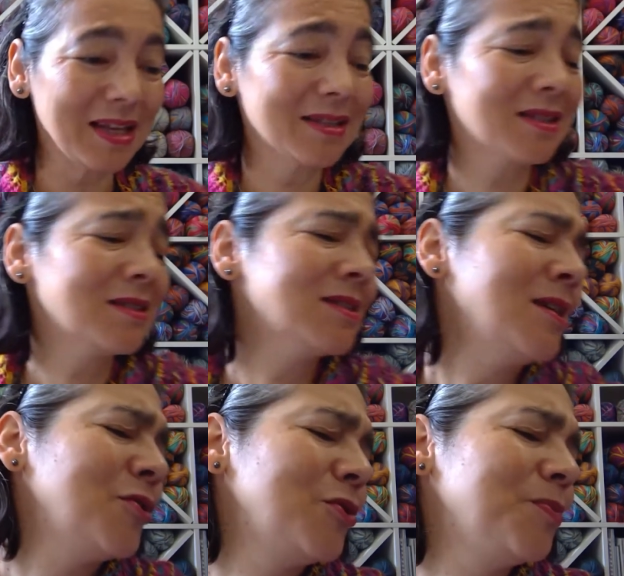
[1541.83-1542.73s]

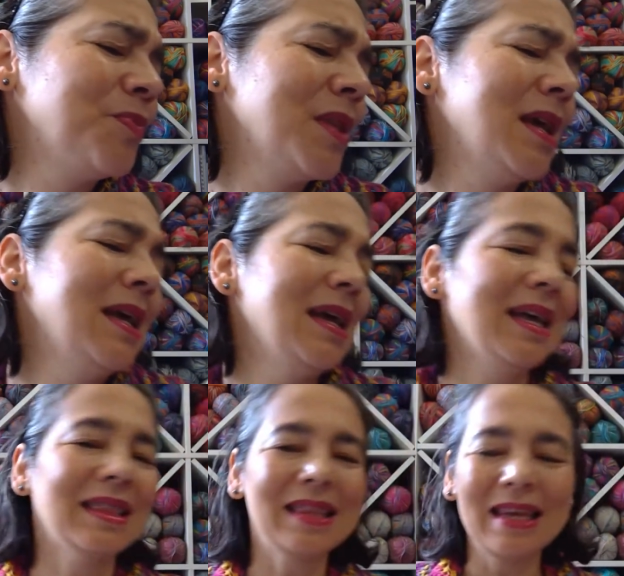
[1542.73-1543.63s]
So
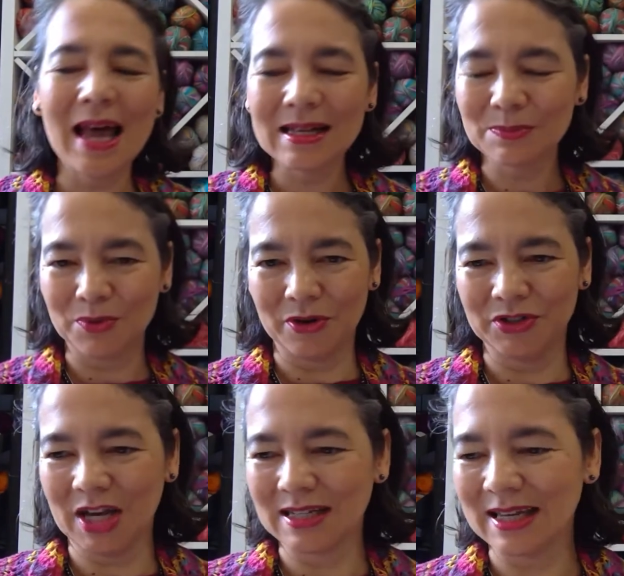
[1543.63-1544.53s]
the last
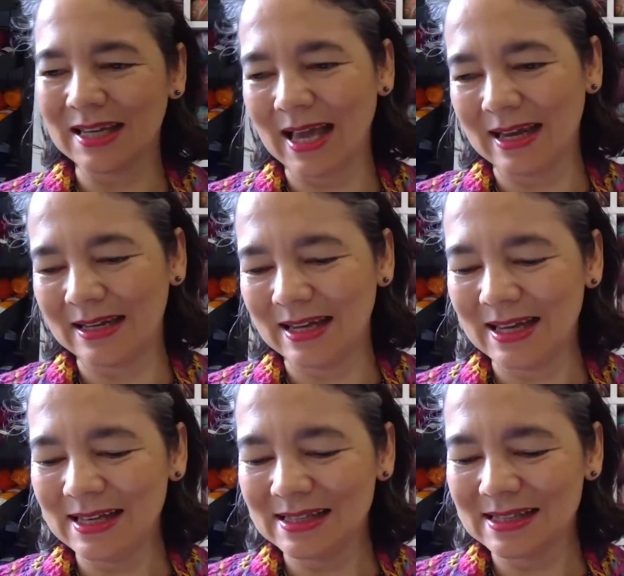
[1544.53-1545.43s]
project again
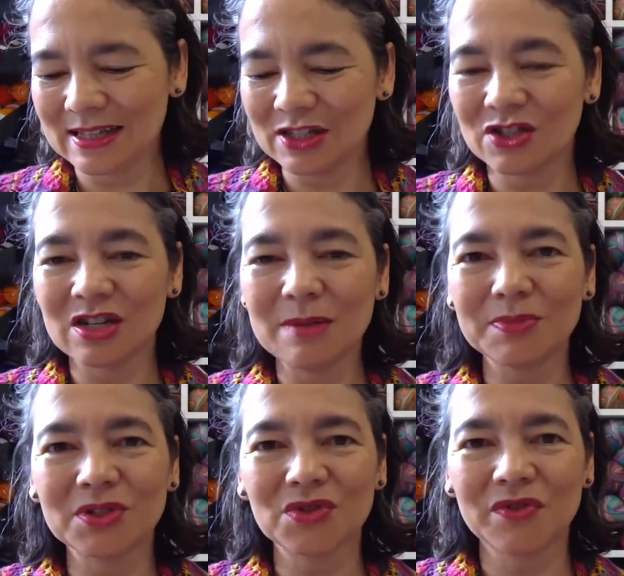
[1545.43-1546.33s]
is the
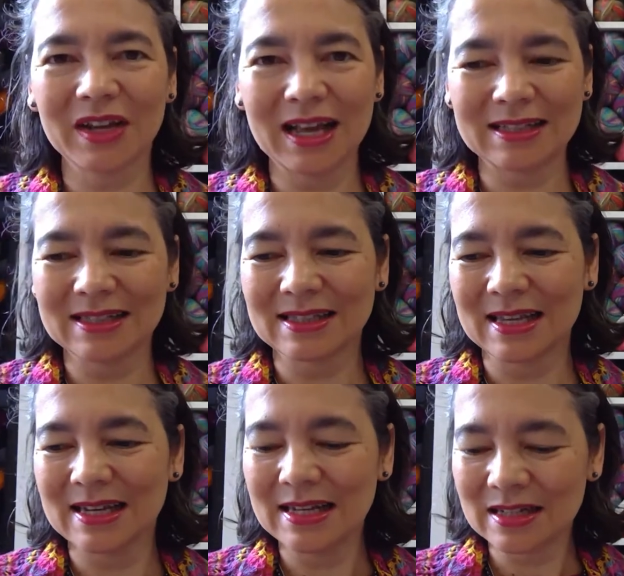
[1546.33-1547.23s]
Slipstravaganza
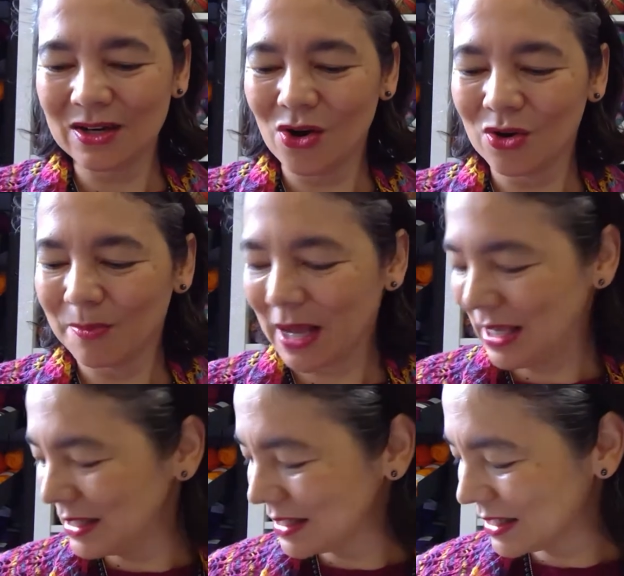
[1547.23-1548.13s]
knit along
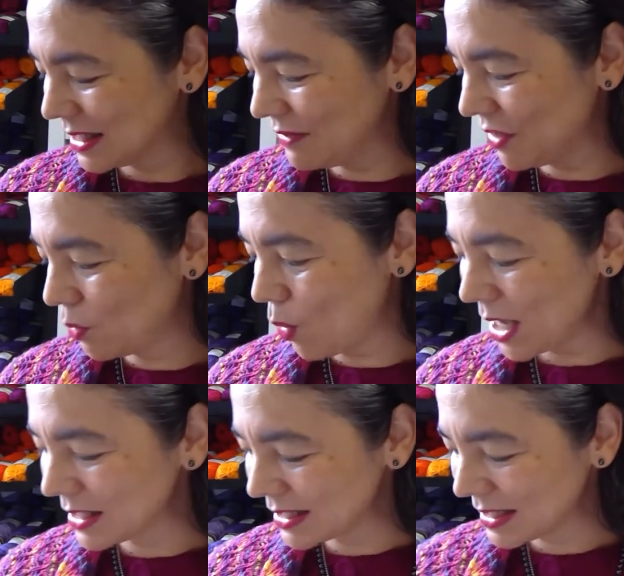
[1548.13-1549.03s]
by Stephen
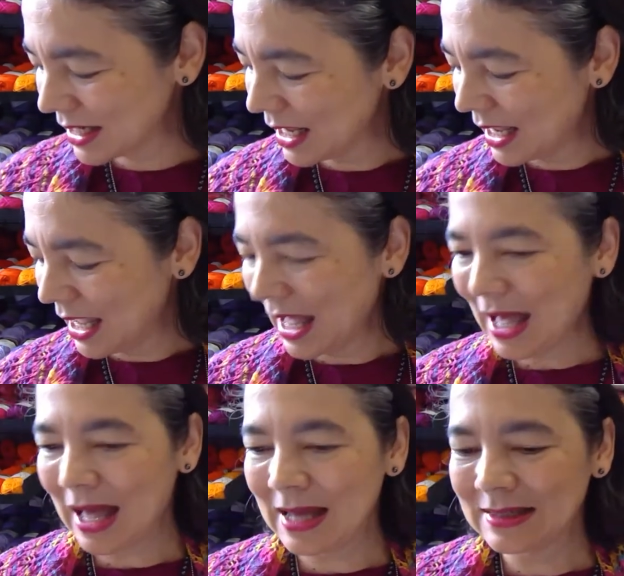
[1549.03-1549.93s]
West,
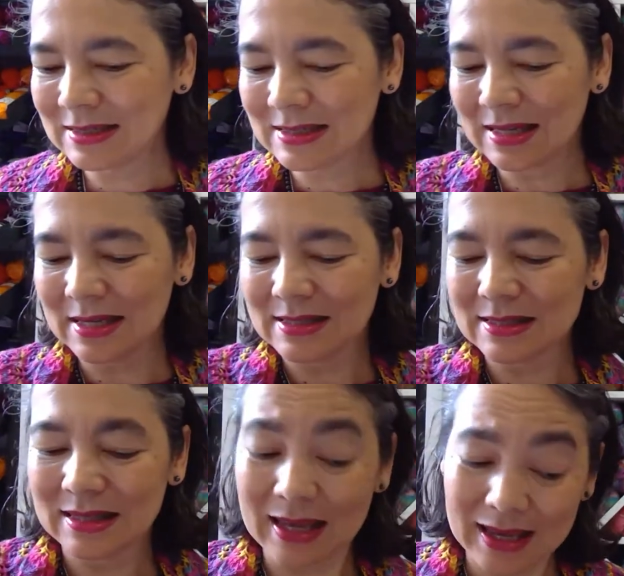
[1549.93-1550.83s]
and
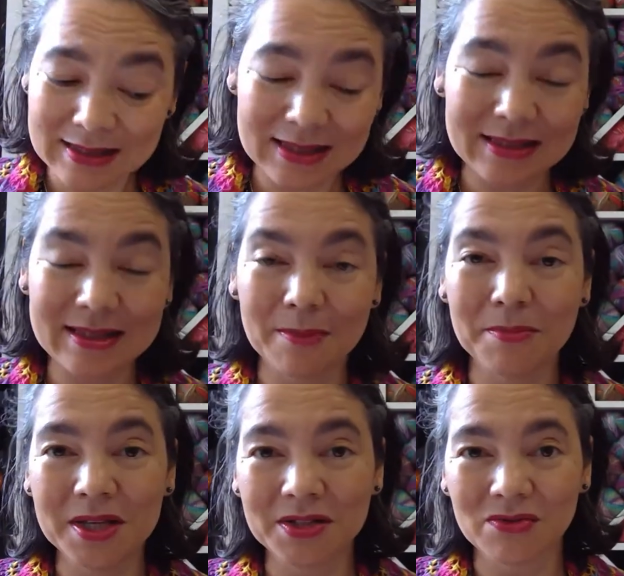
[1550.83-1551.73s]
it's, as it's a
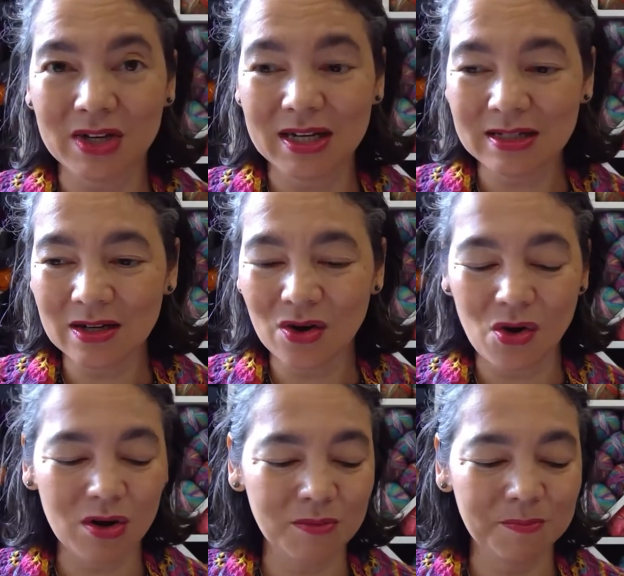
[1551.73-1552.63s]
mystery knit
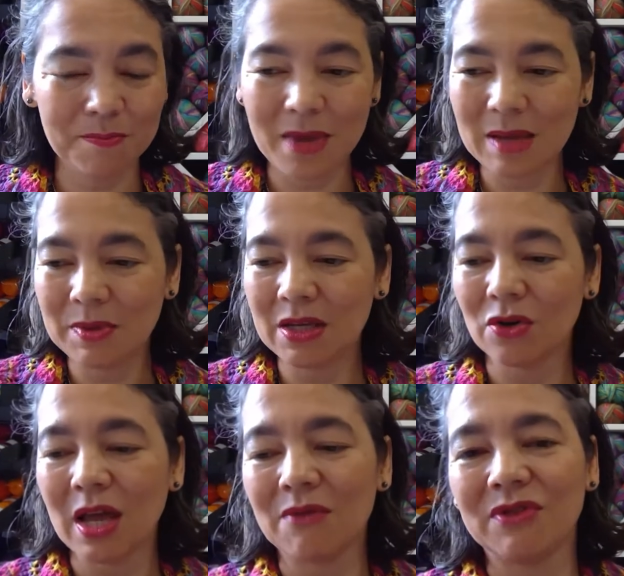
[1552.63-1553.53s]
along, maybe
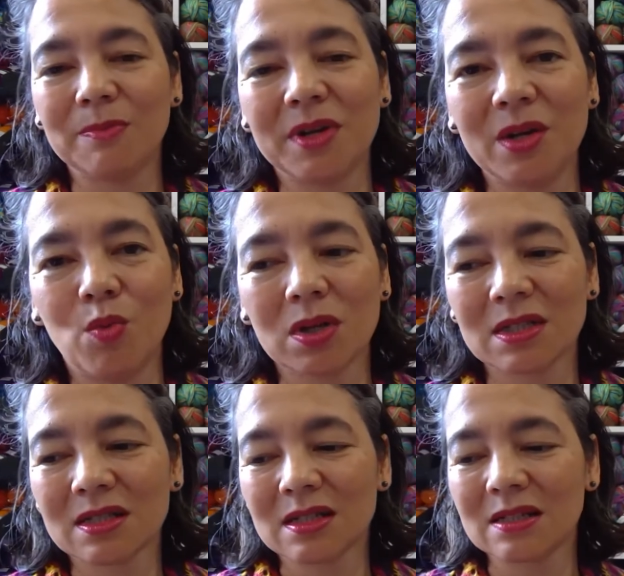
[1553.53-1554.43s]
not everybody
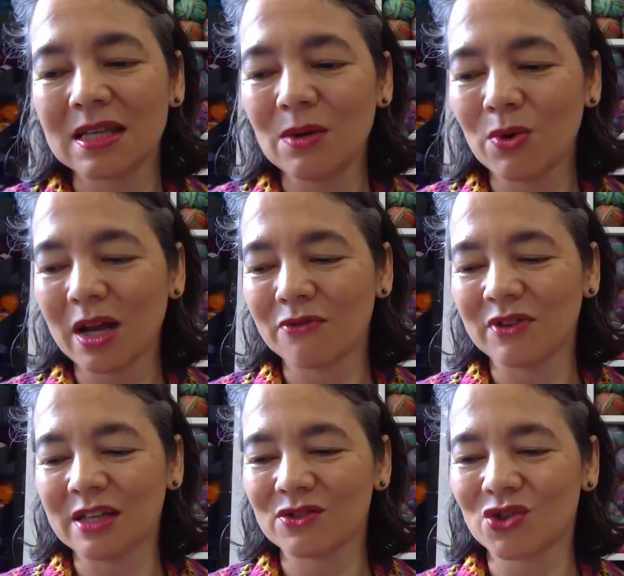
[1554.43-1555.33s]
wants to see what I've
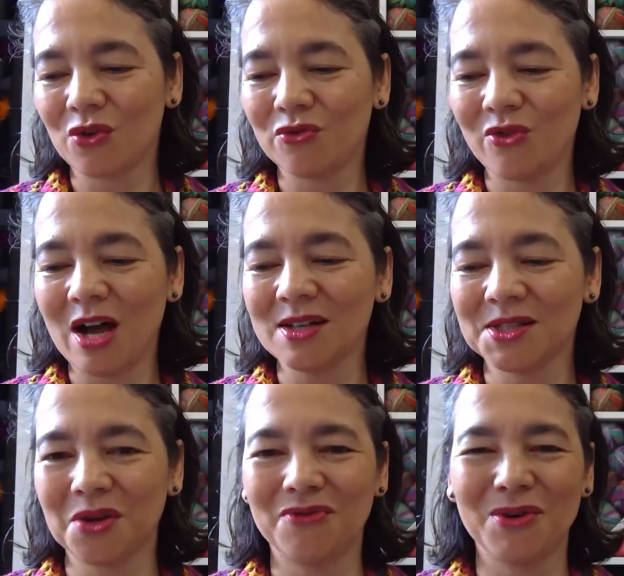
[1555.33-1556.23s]
knit so far,
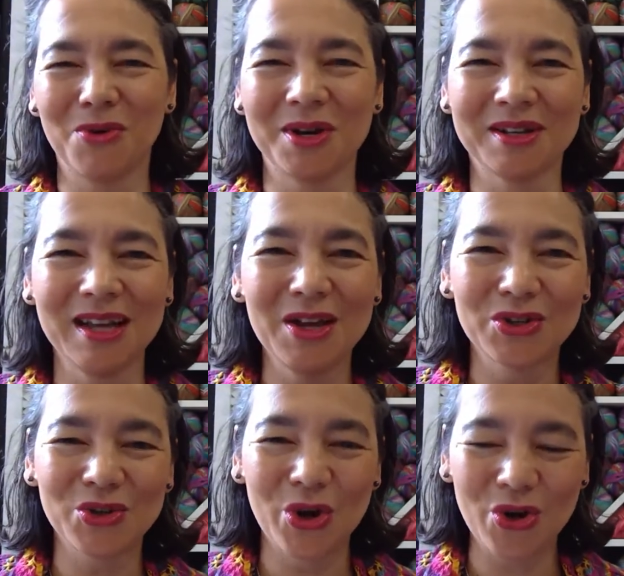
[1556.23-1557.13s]
so if you want to
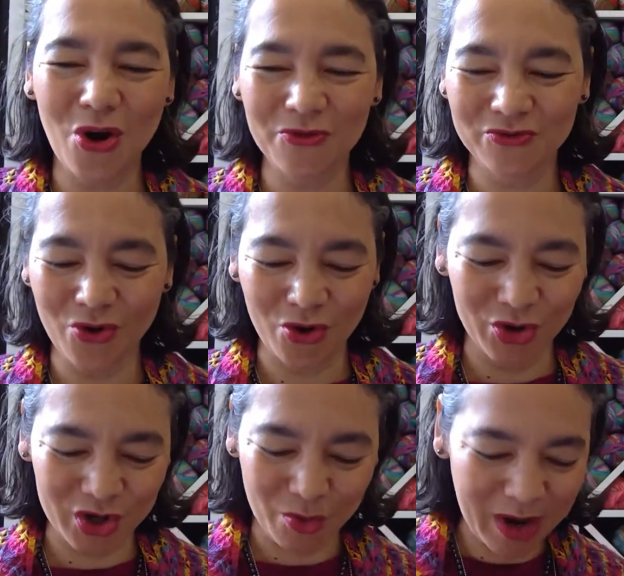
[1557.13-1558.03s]
turn off or
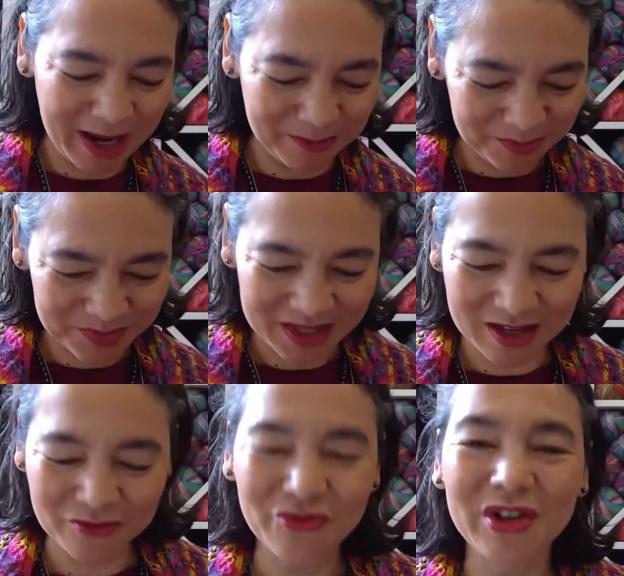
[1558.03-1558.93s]
look away,
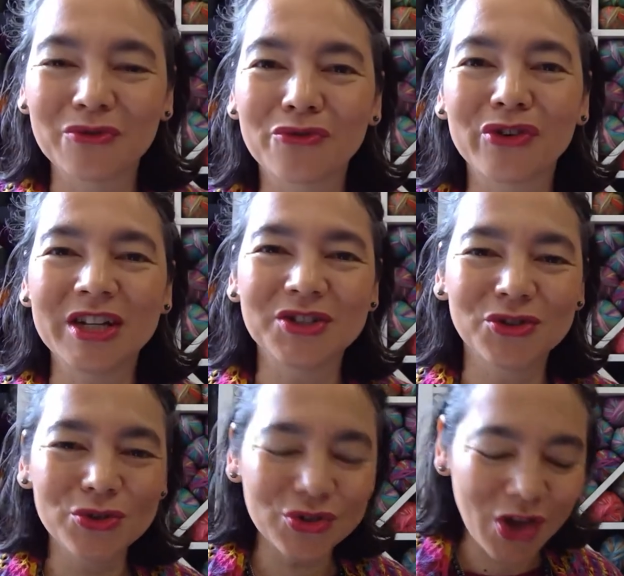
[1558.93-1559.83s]
feel free to
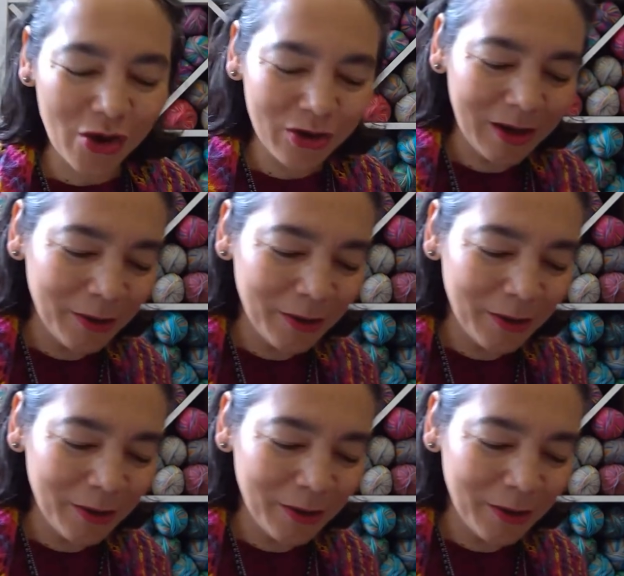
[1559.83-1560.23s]
do so.